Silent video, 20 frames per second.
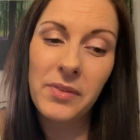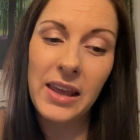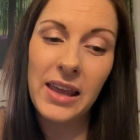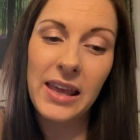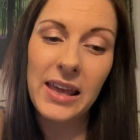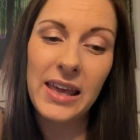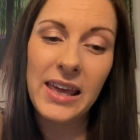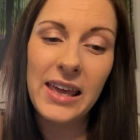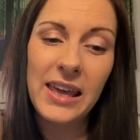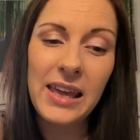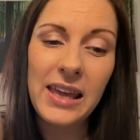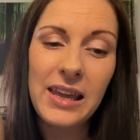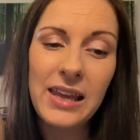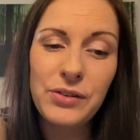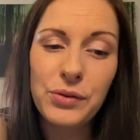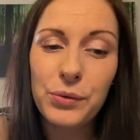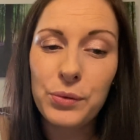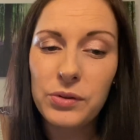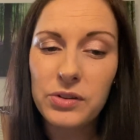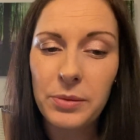He
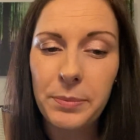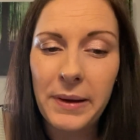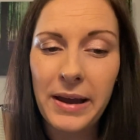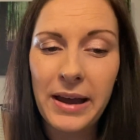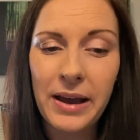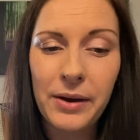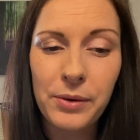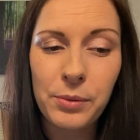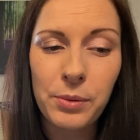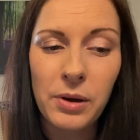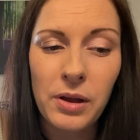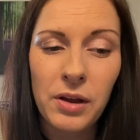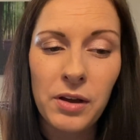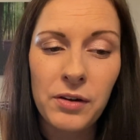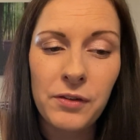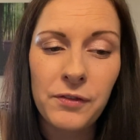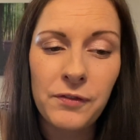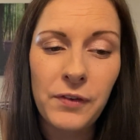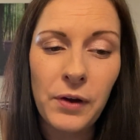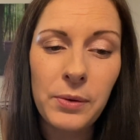talked about
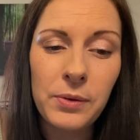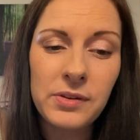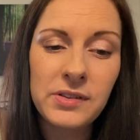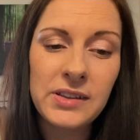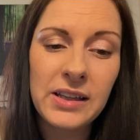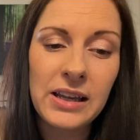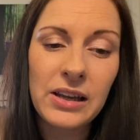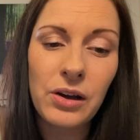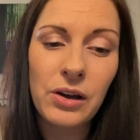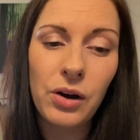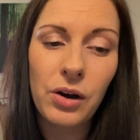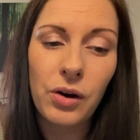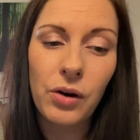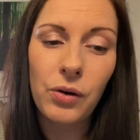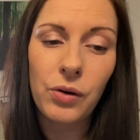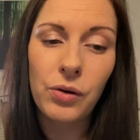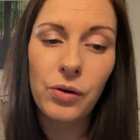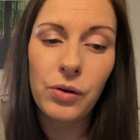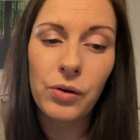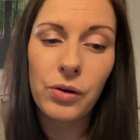focusing
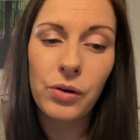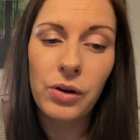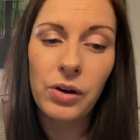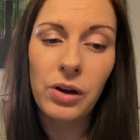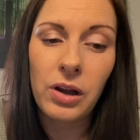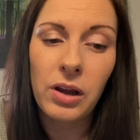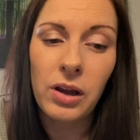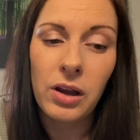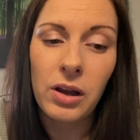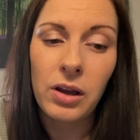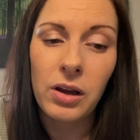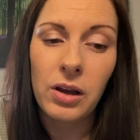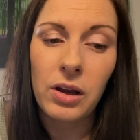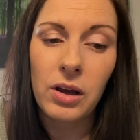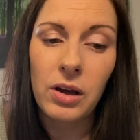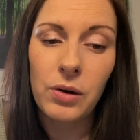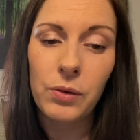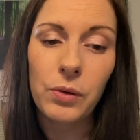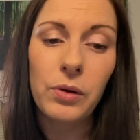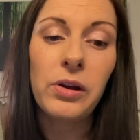on,
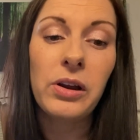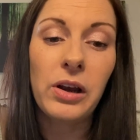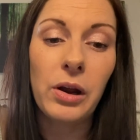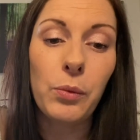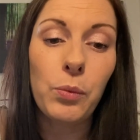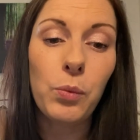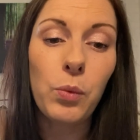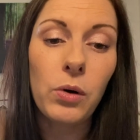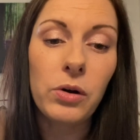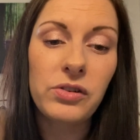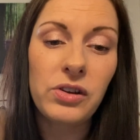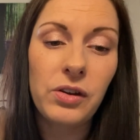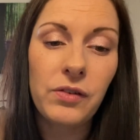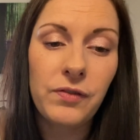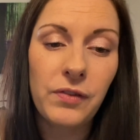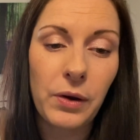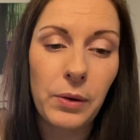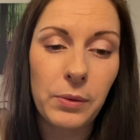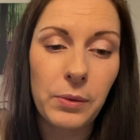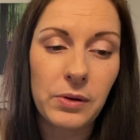or you know, what do you
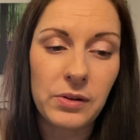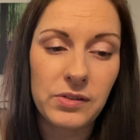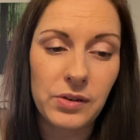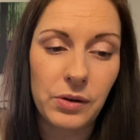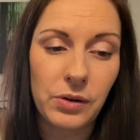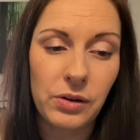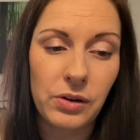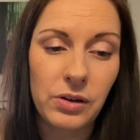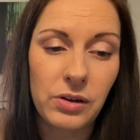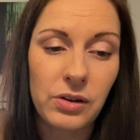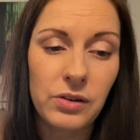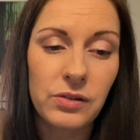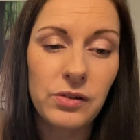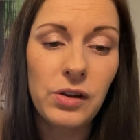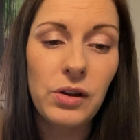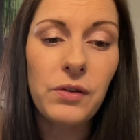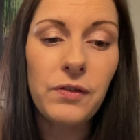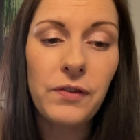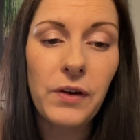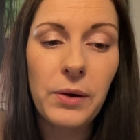focus on? Do
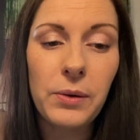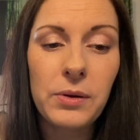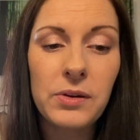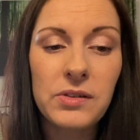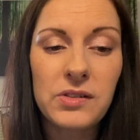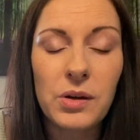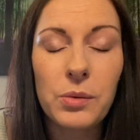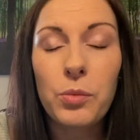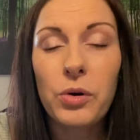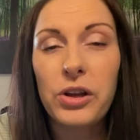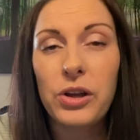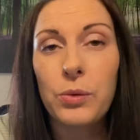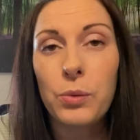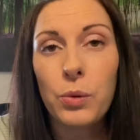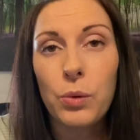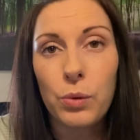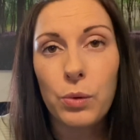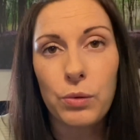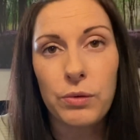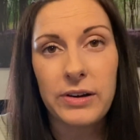you focus on what you
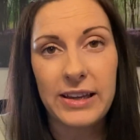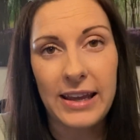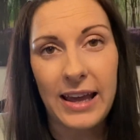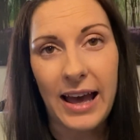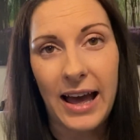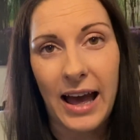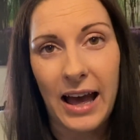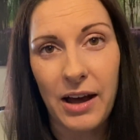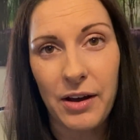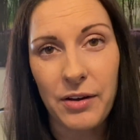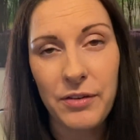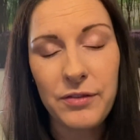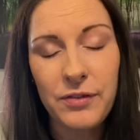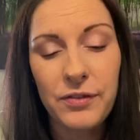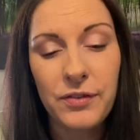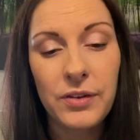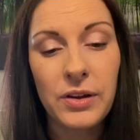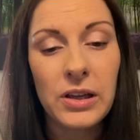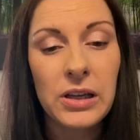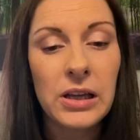already have,
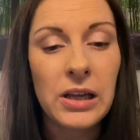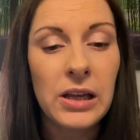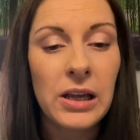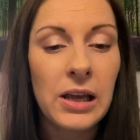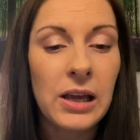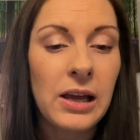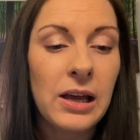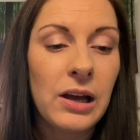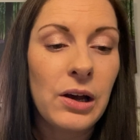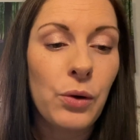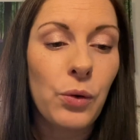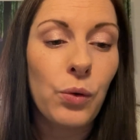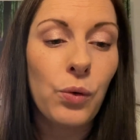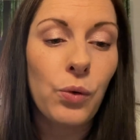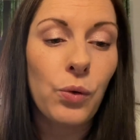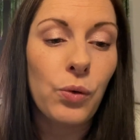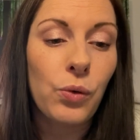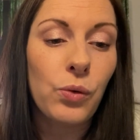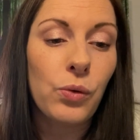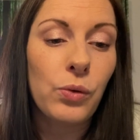
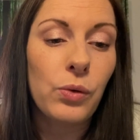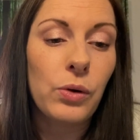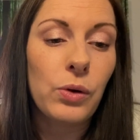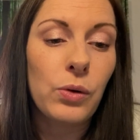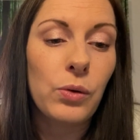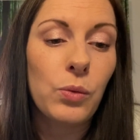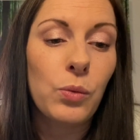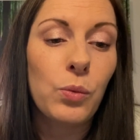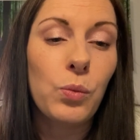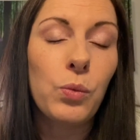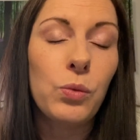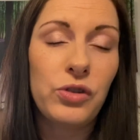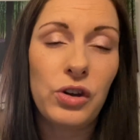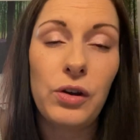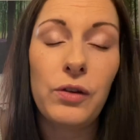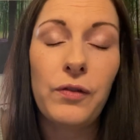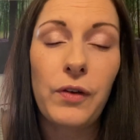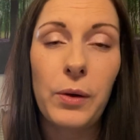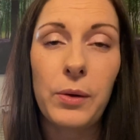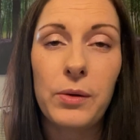or do
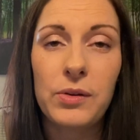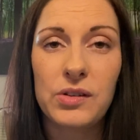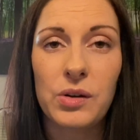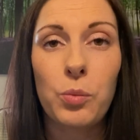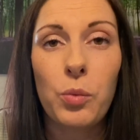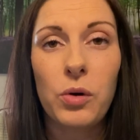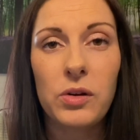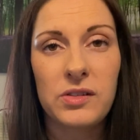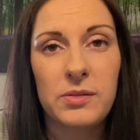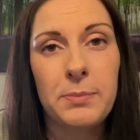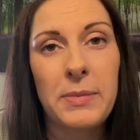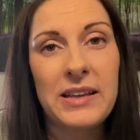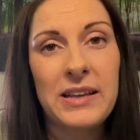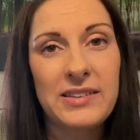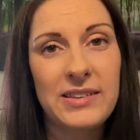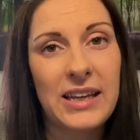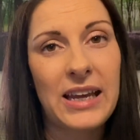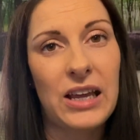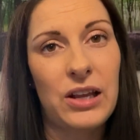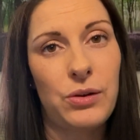you focus on what's
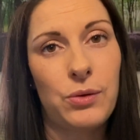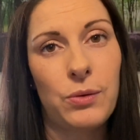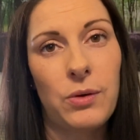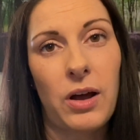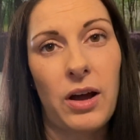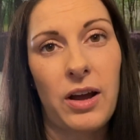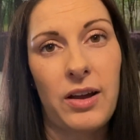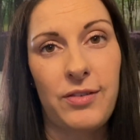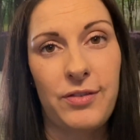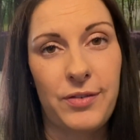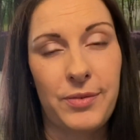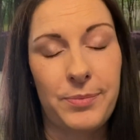missing in your life?